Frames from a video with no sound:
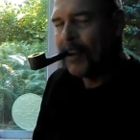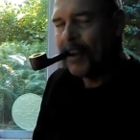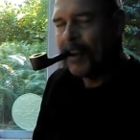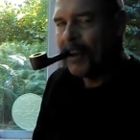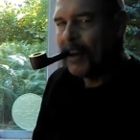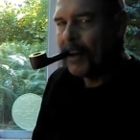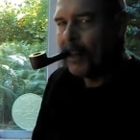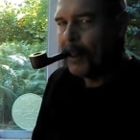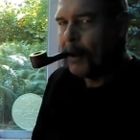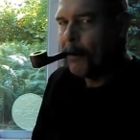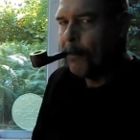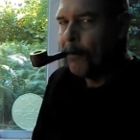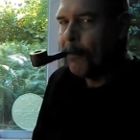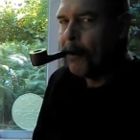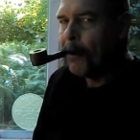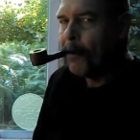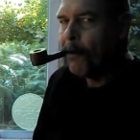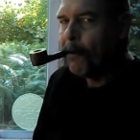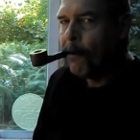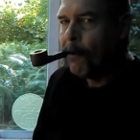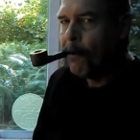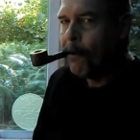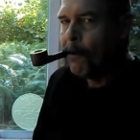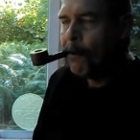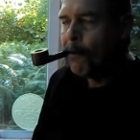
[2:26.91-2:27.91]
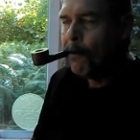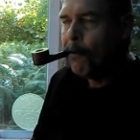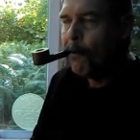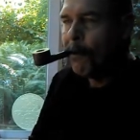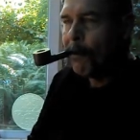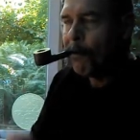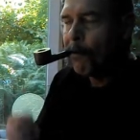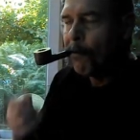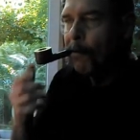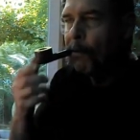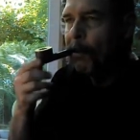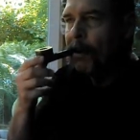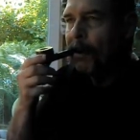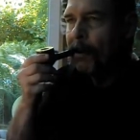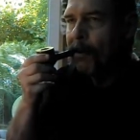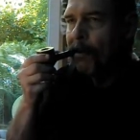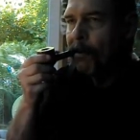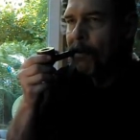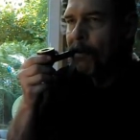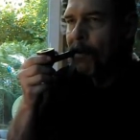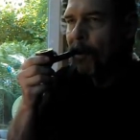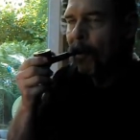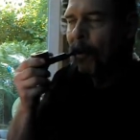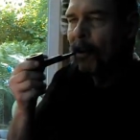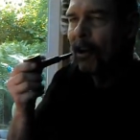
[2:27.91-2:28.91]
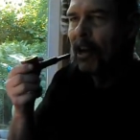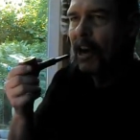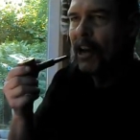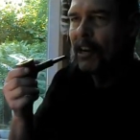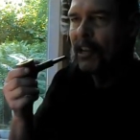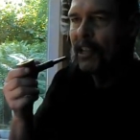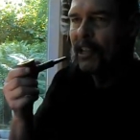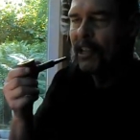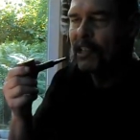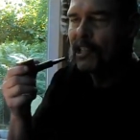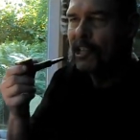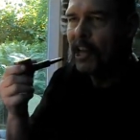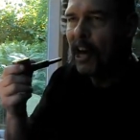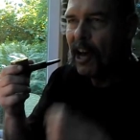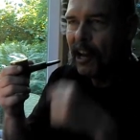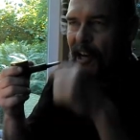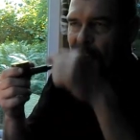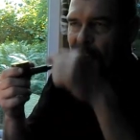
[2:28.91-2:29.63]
the Yello-Bole, which was kind of this